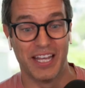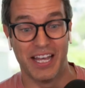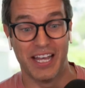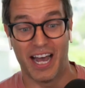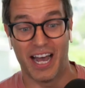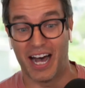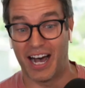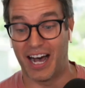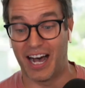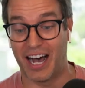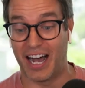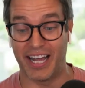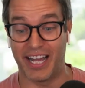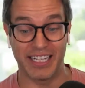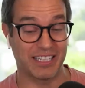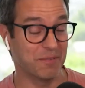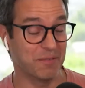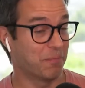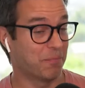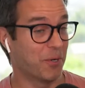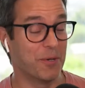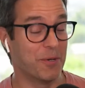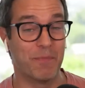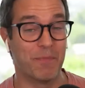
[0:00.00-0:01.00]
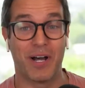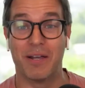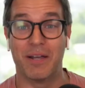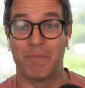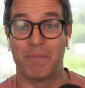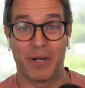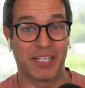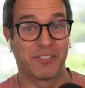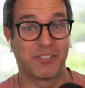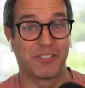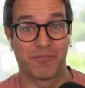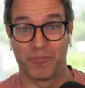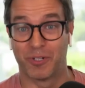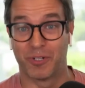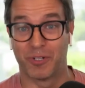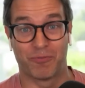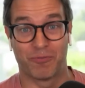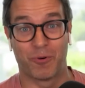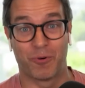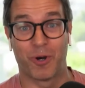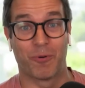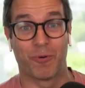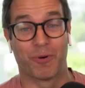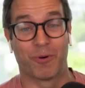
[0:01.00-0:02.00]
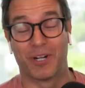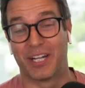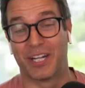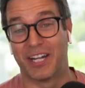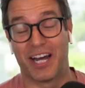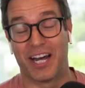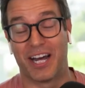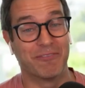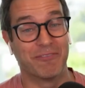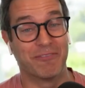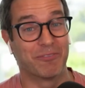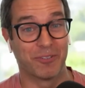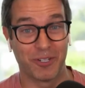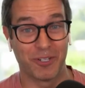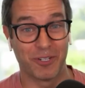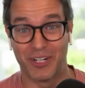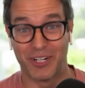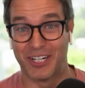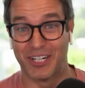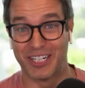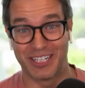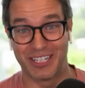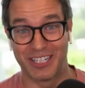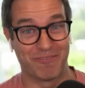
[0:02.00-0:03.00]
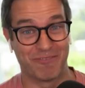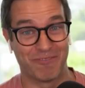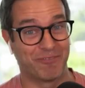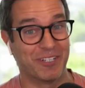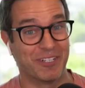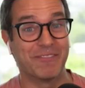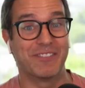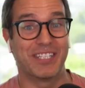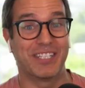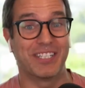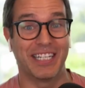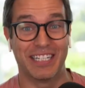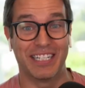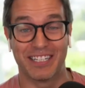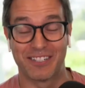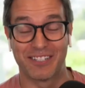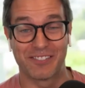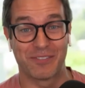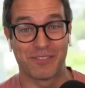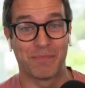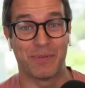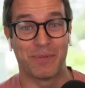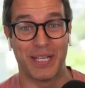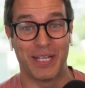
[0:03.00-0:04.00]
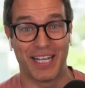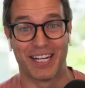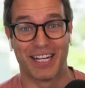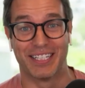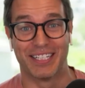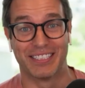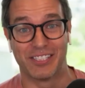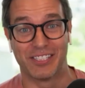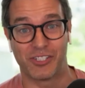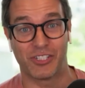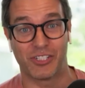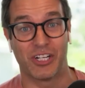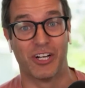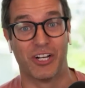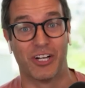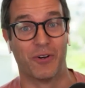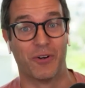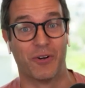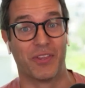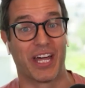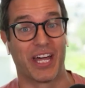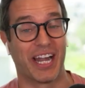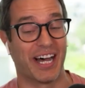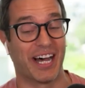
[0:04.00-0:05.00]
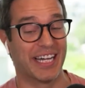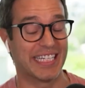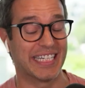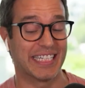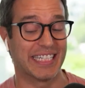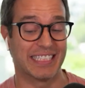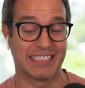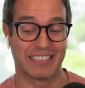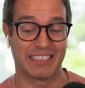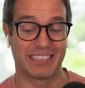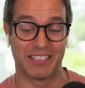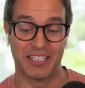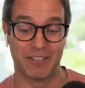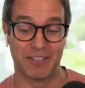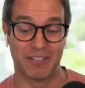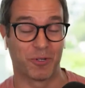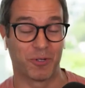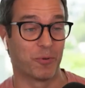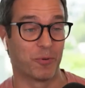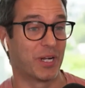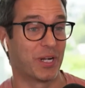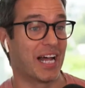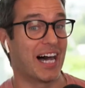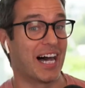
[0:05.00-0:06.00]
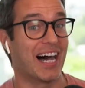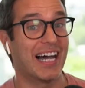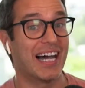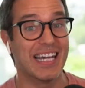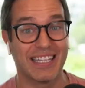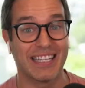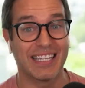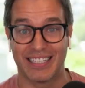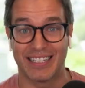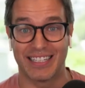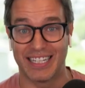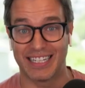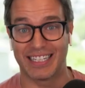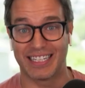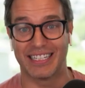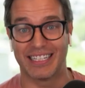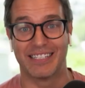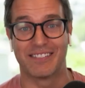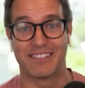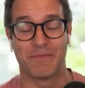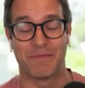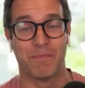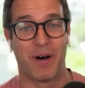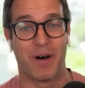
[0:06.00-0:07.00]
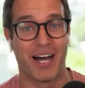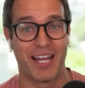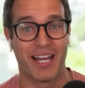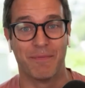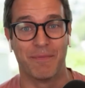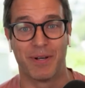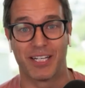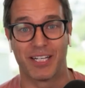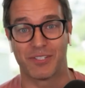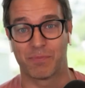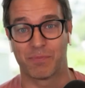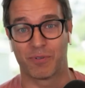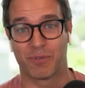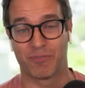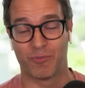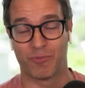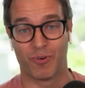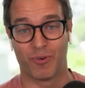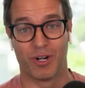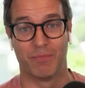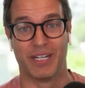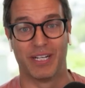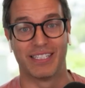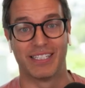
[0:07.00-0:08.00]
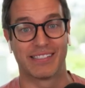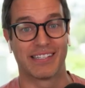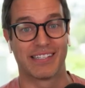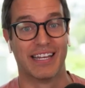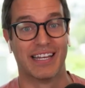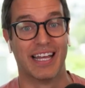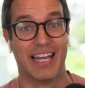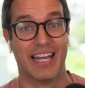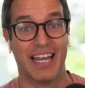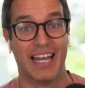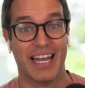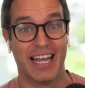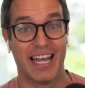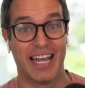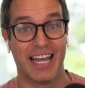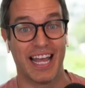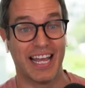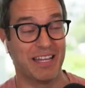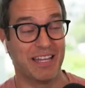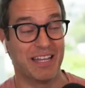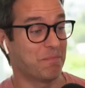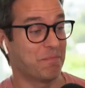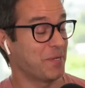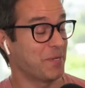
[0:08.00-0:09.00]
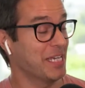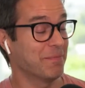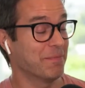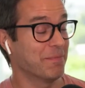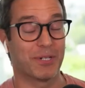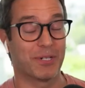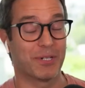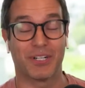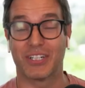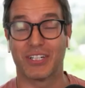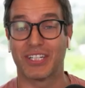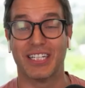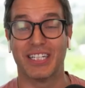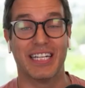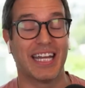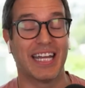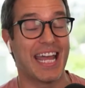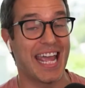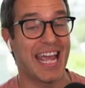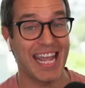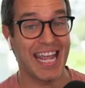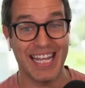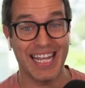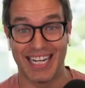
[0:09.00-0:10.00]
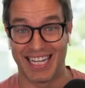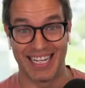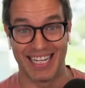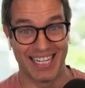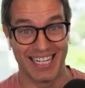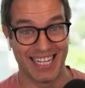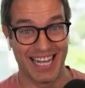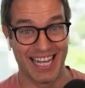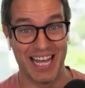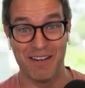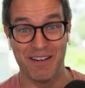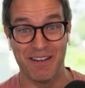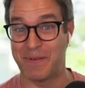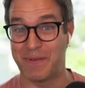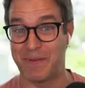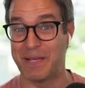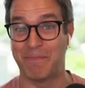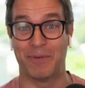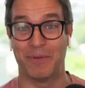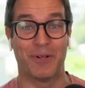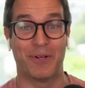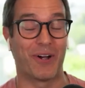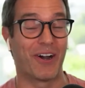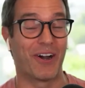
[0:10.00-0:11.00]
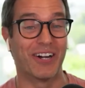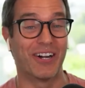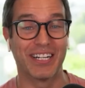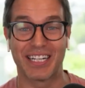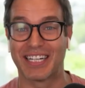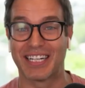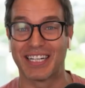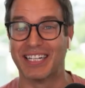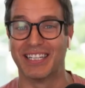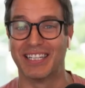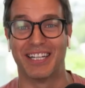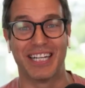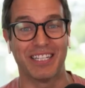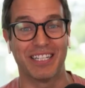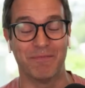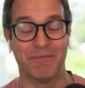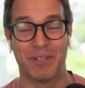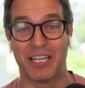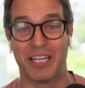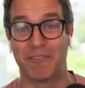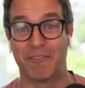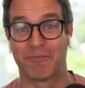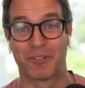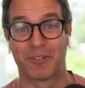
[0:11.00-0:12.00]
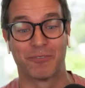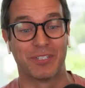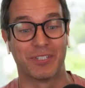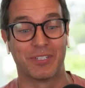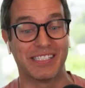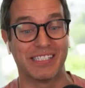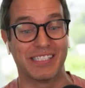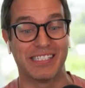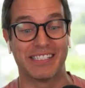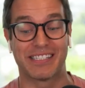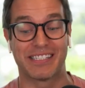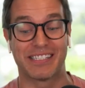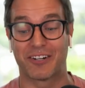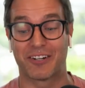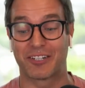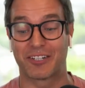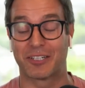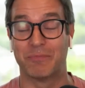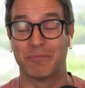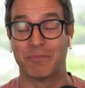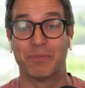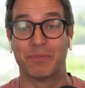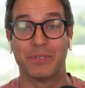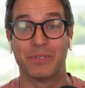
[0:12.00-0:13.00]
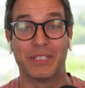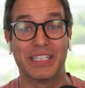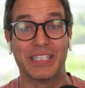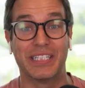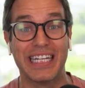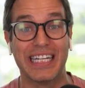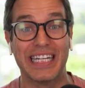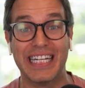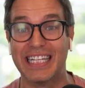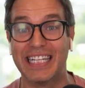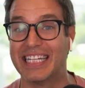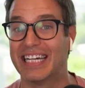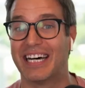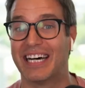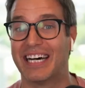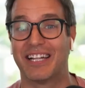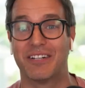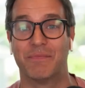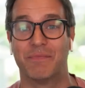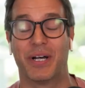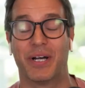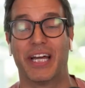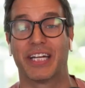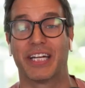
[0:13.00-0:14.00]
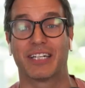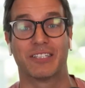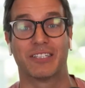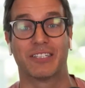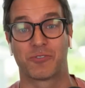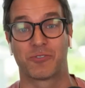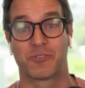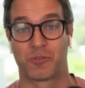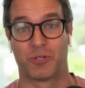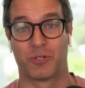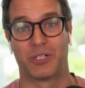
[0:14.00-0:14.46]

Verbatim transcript: I can put my best foot forward, and I've learned in fifteen years of being on the show that I could deliver what I think is my best performance. And people are going to hate it. And people aren't going to like me for reasons that are completely out of my control.